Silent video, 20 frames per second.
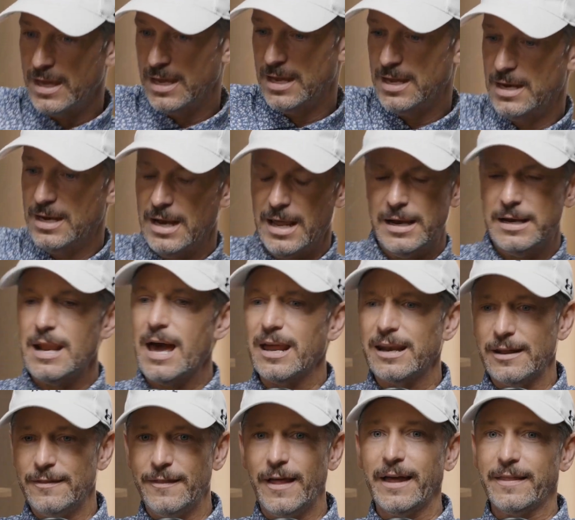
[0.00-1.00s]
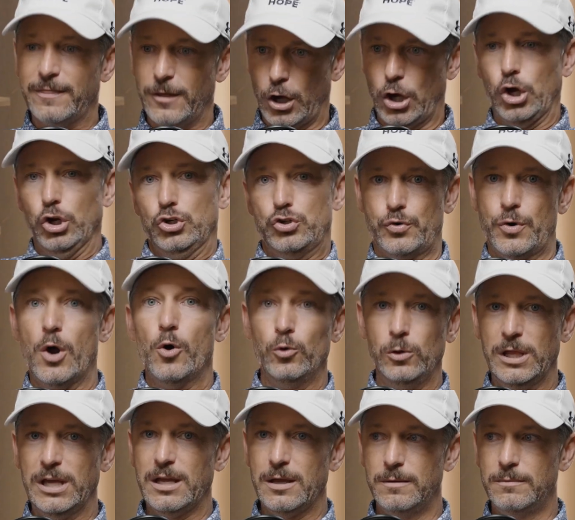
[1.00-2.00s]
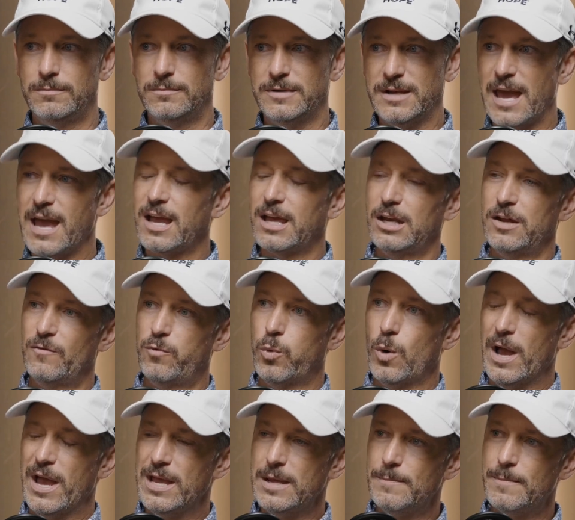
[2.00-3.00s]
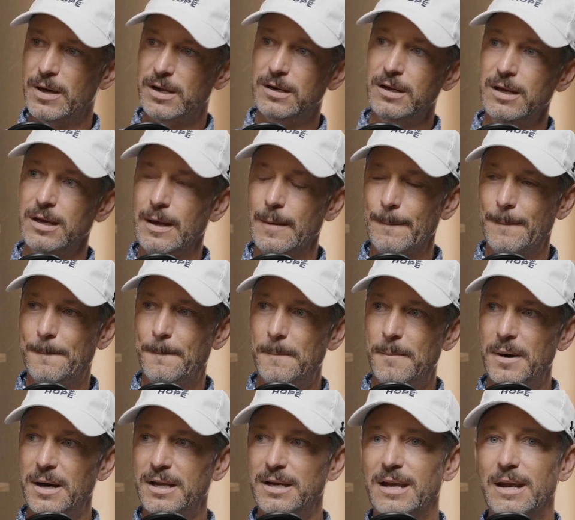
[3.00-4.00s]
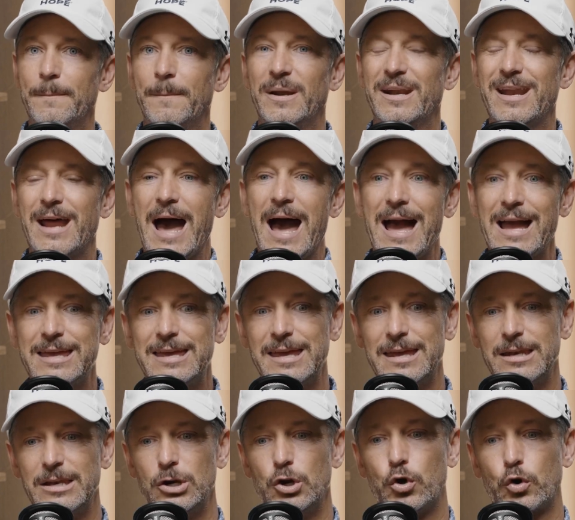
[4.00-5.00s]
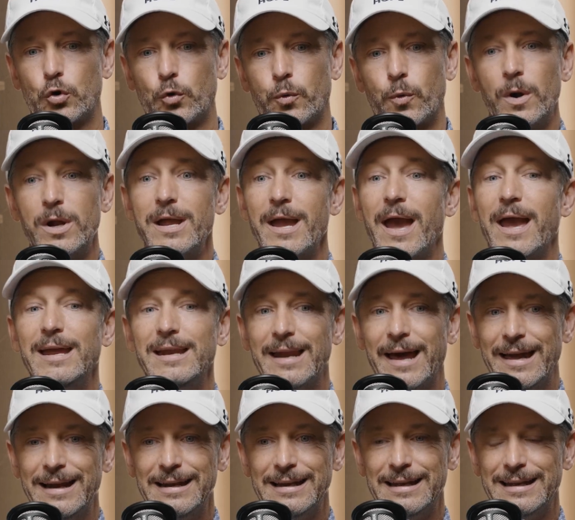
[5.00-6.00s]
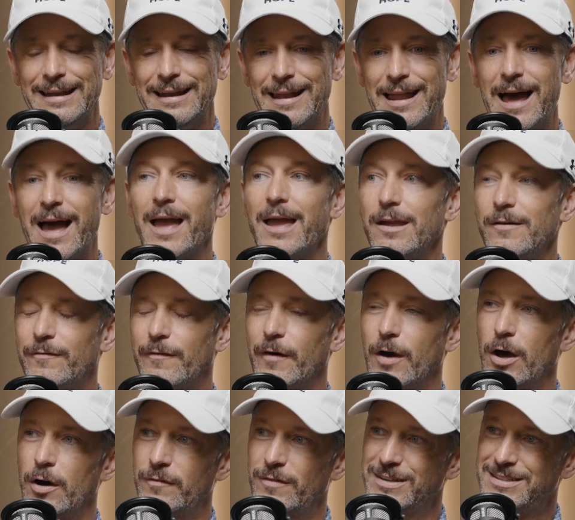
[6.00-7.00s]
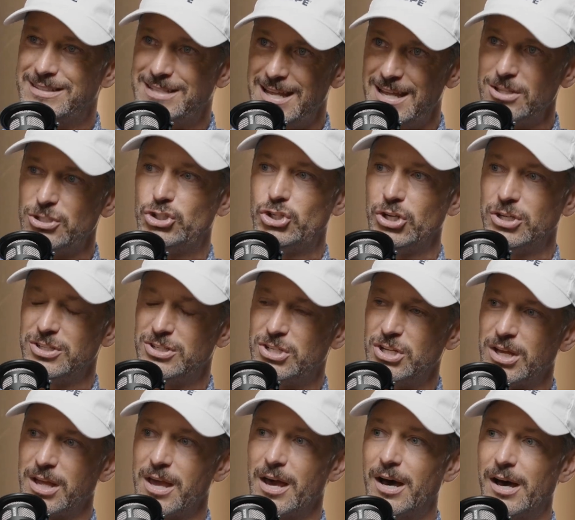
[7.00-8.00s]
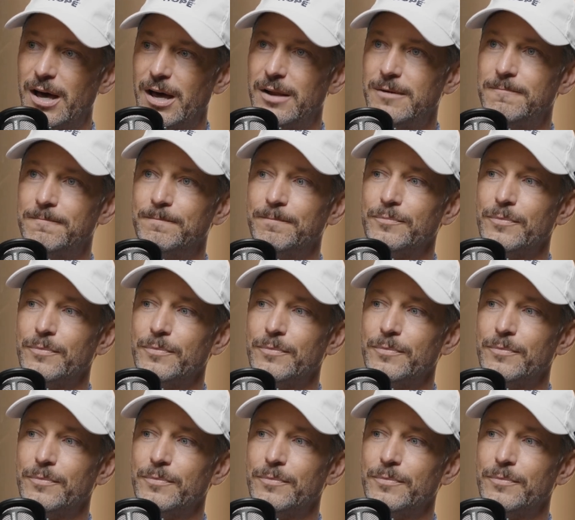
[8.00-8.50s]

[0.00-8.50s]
And not in like the controlling negative way, but I can create a life of attention to God